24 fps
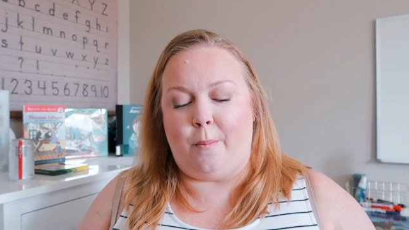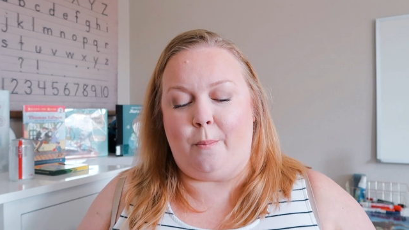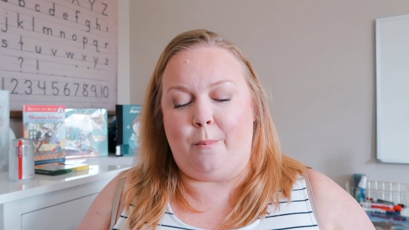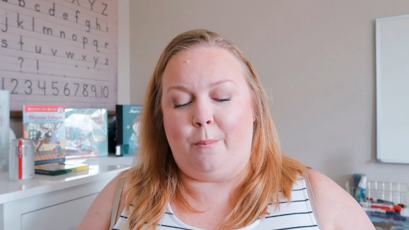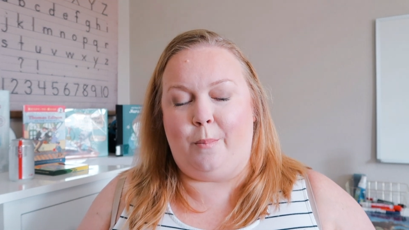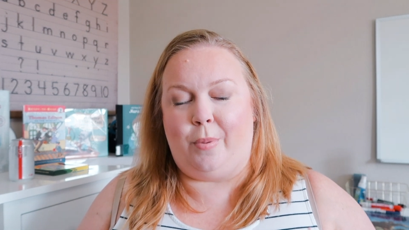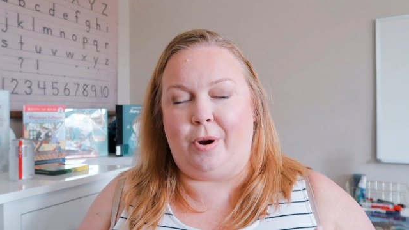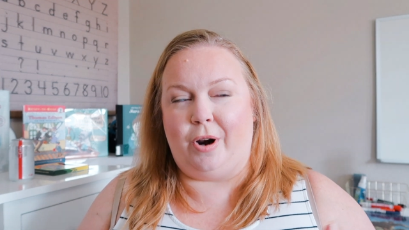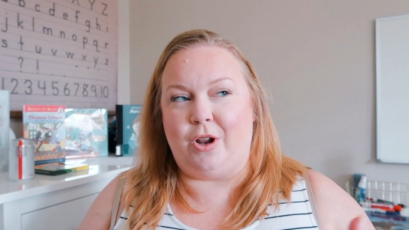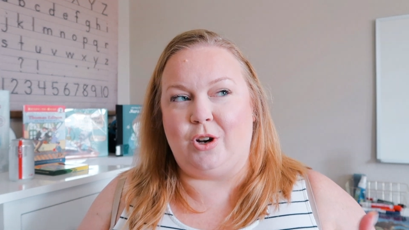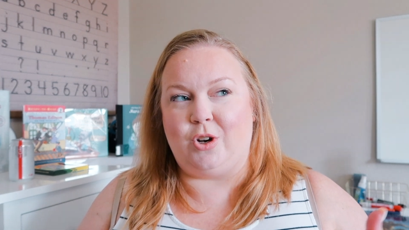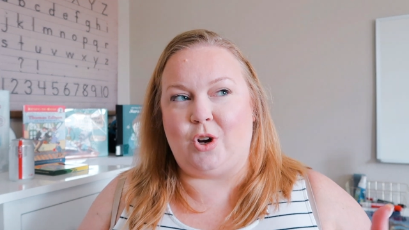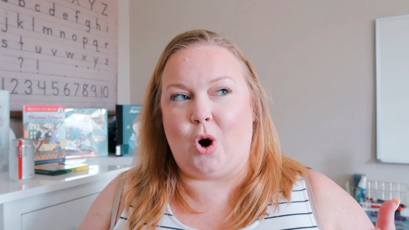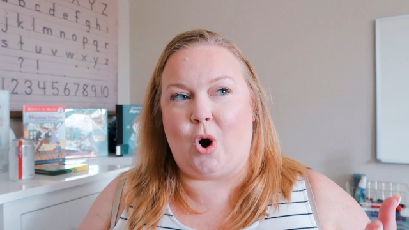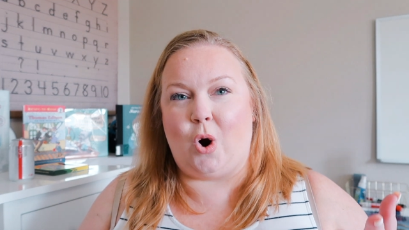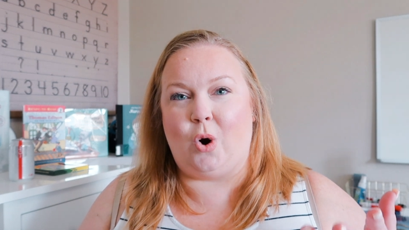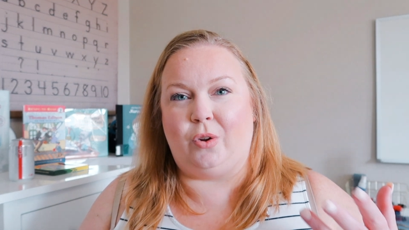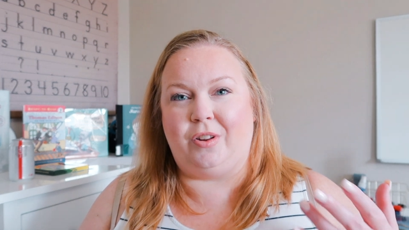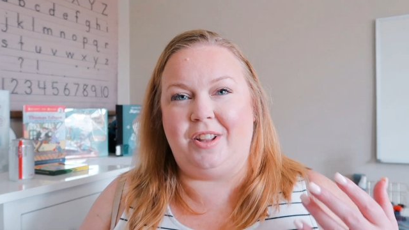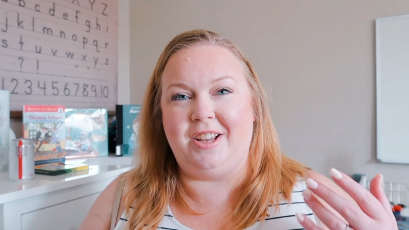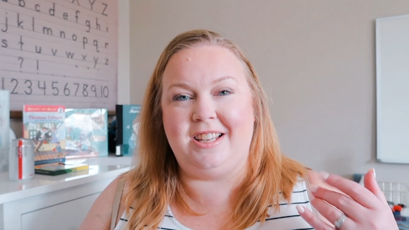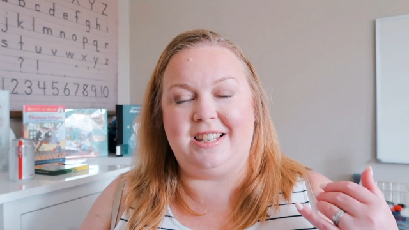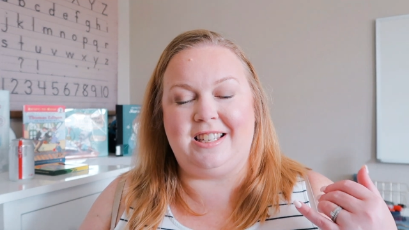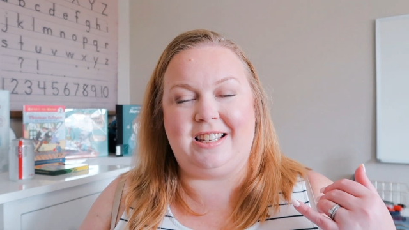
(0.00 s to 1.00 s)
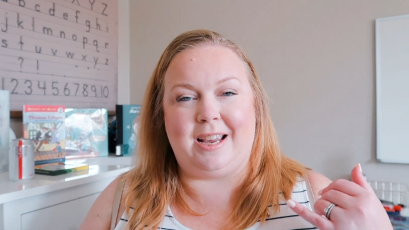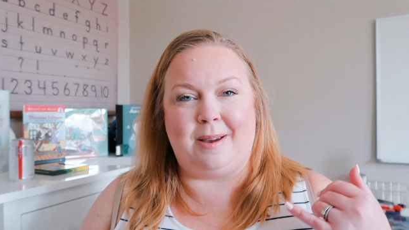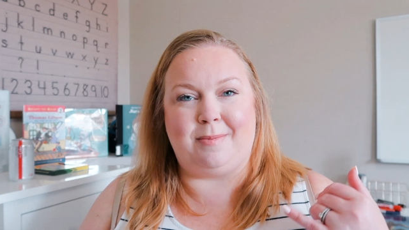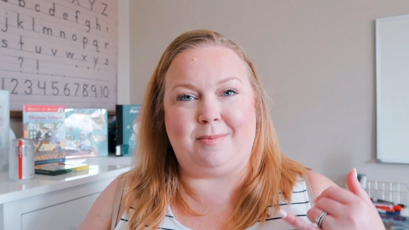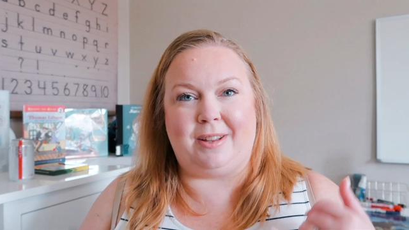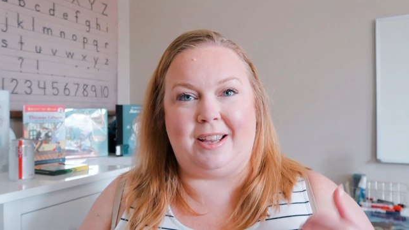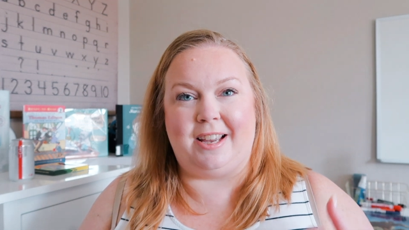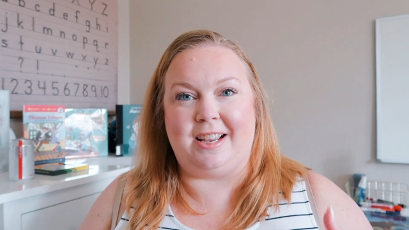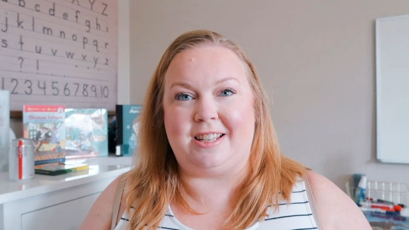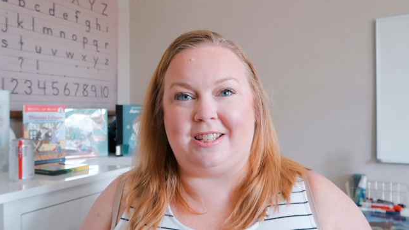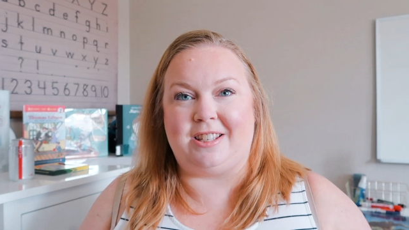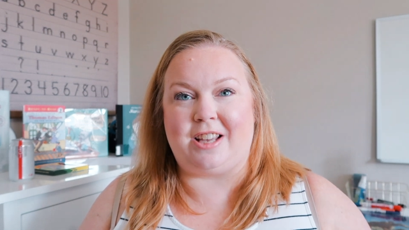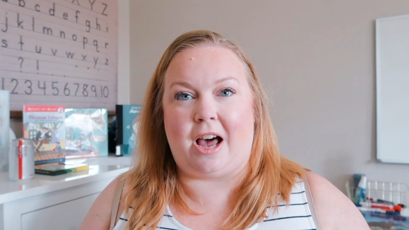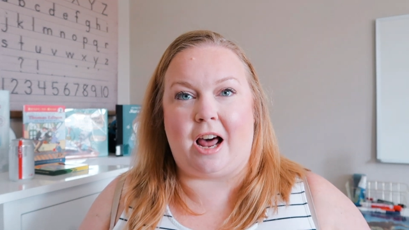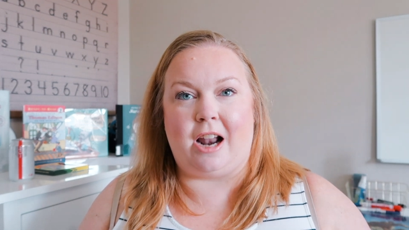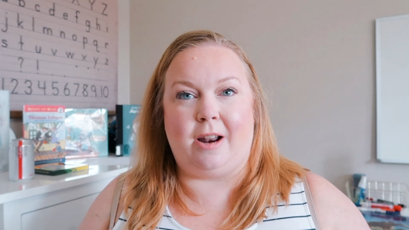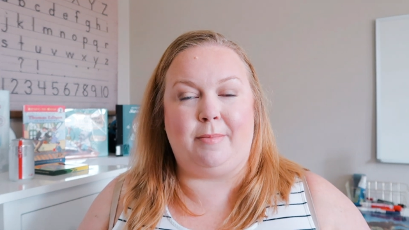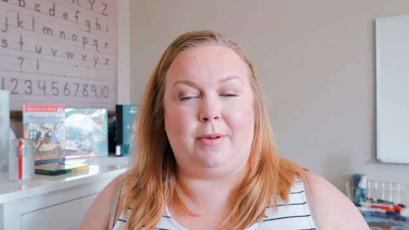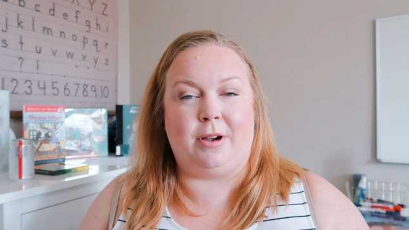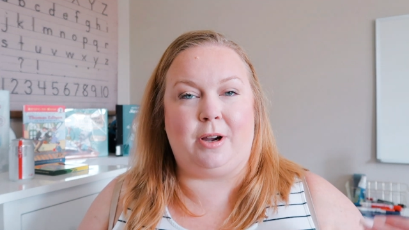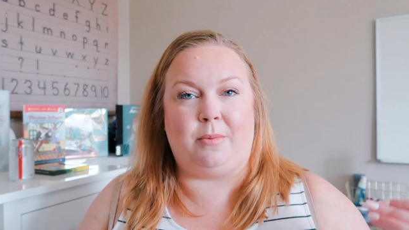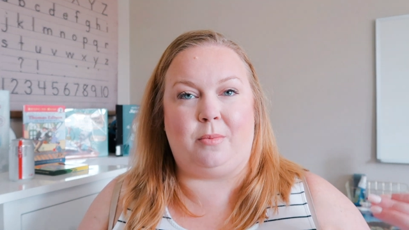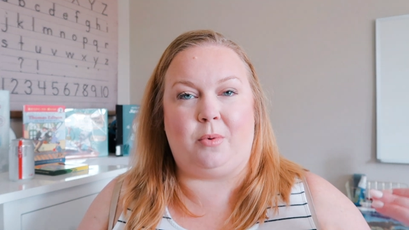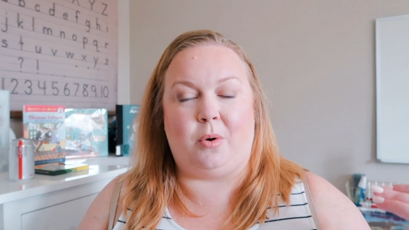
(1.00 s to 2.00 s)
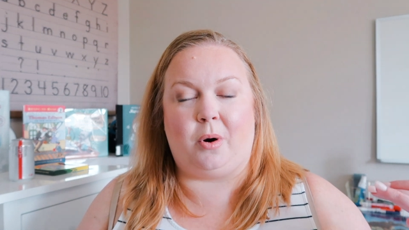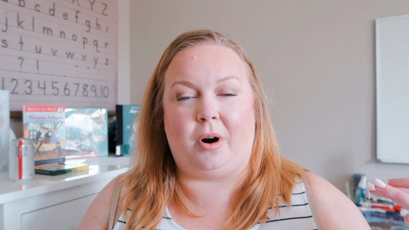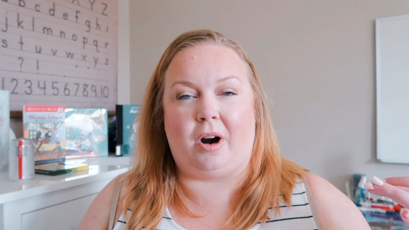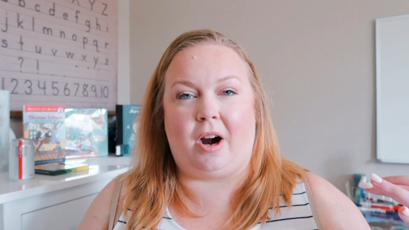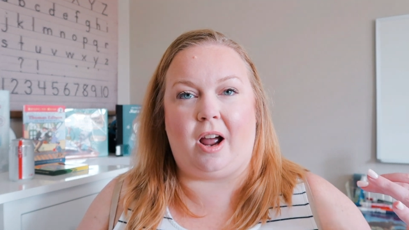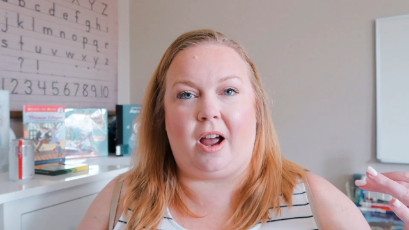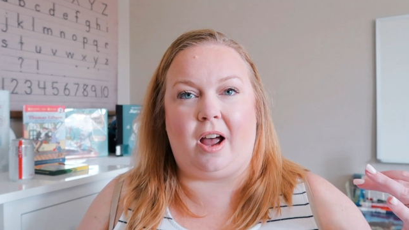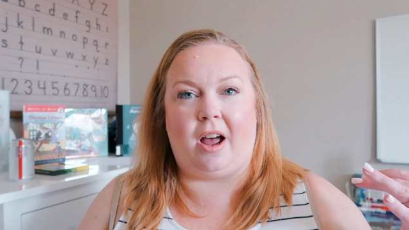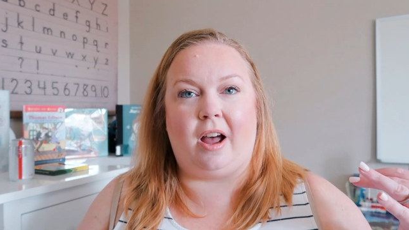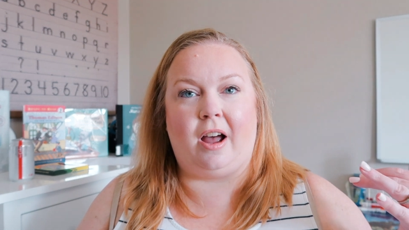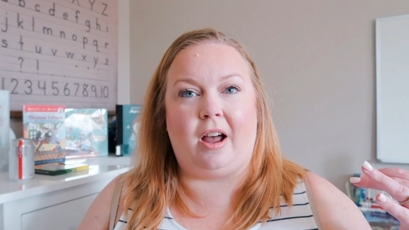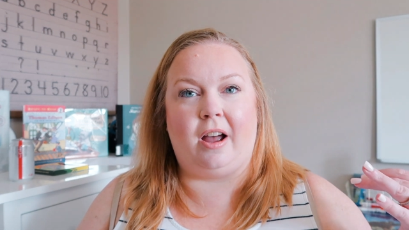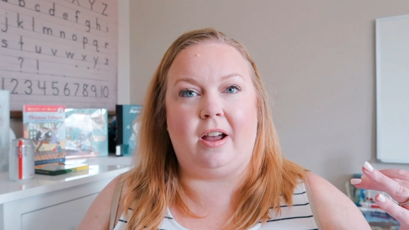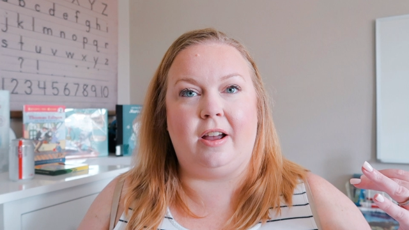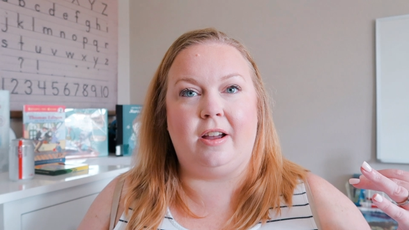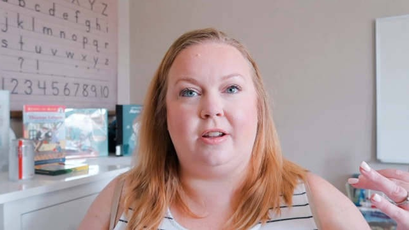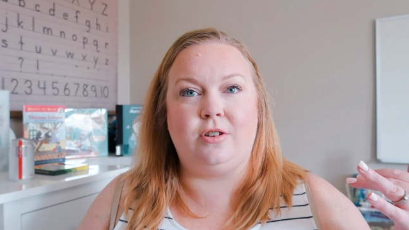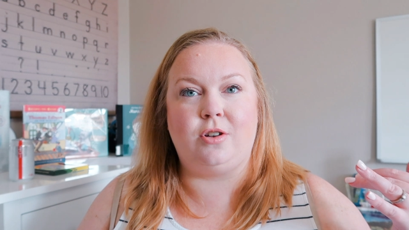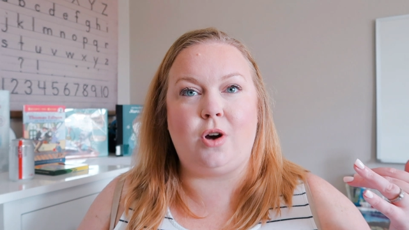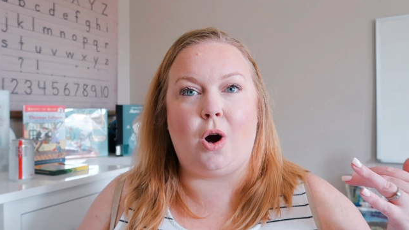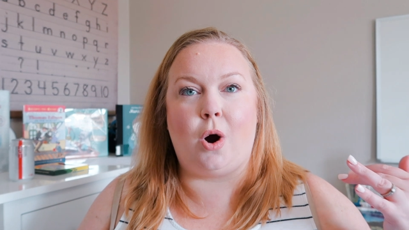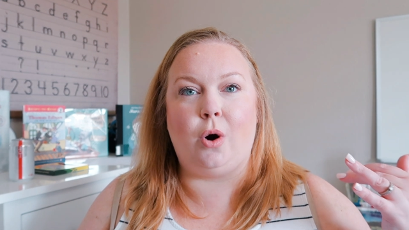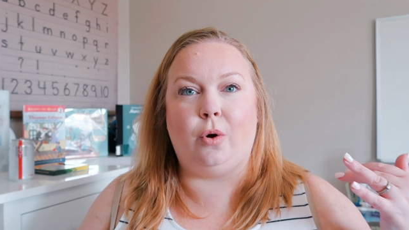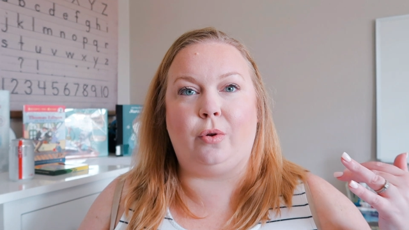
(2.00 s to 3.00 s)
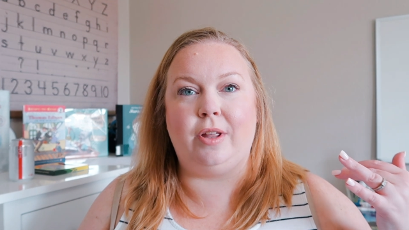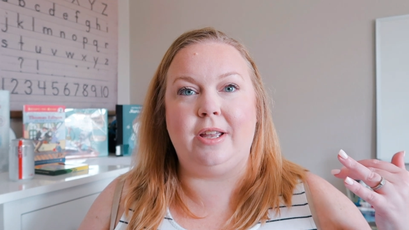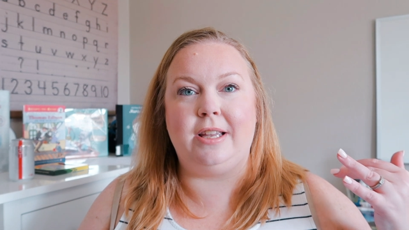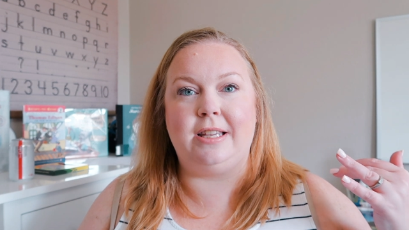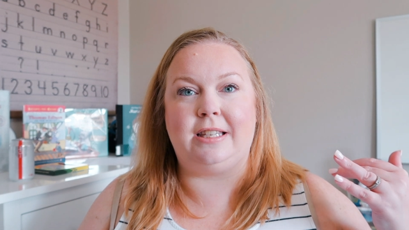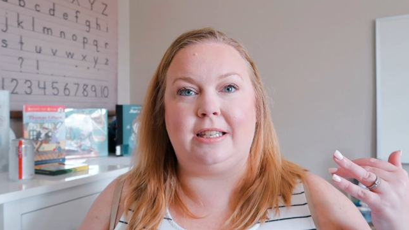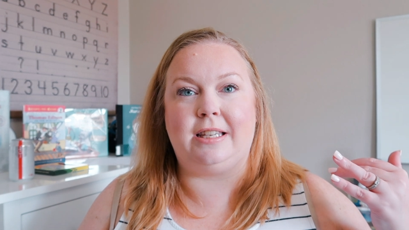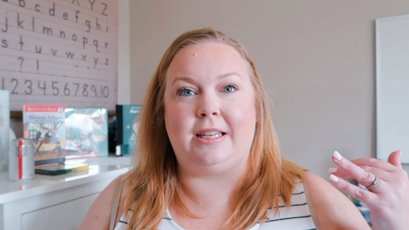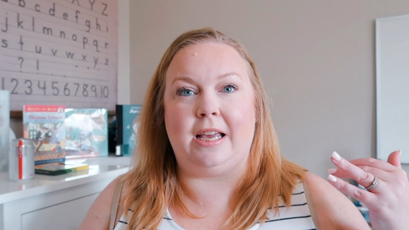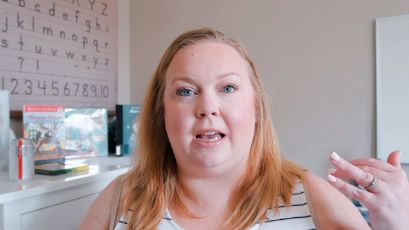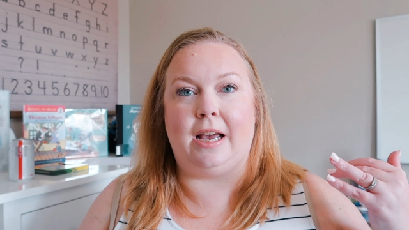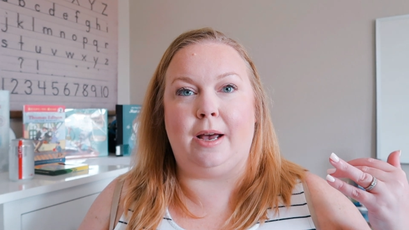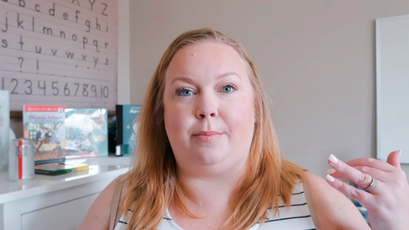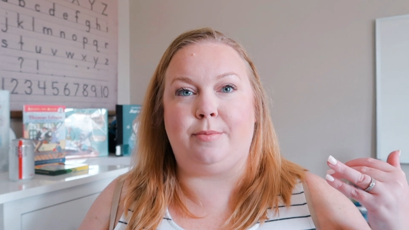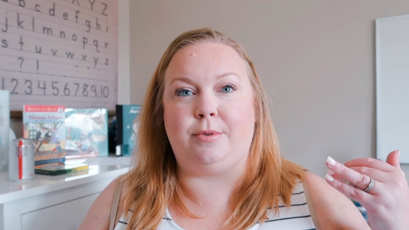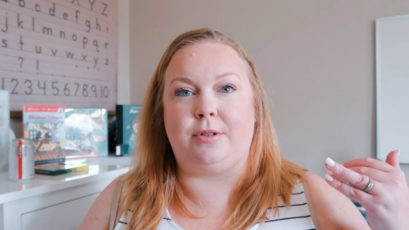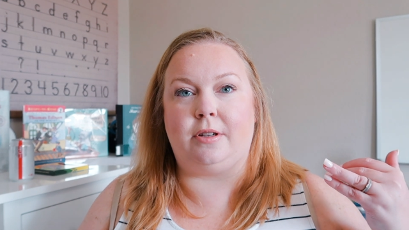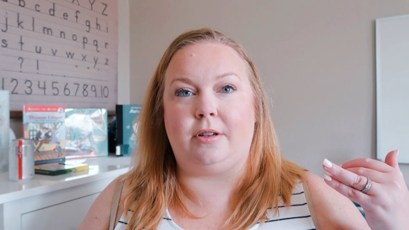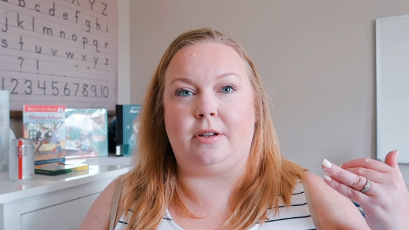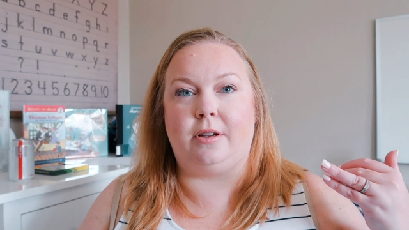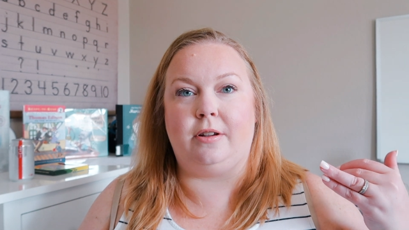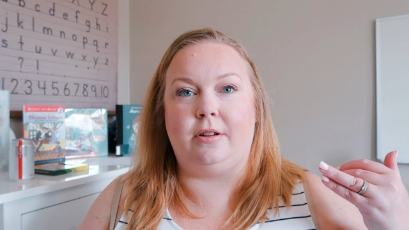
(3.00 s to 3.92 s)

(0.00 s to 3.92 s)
But it totally skipped like Sodom and Gomorrah, totally skipped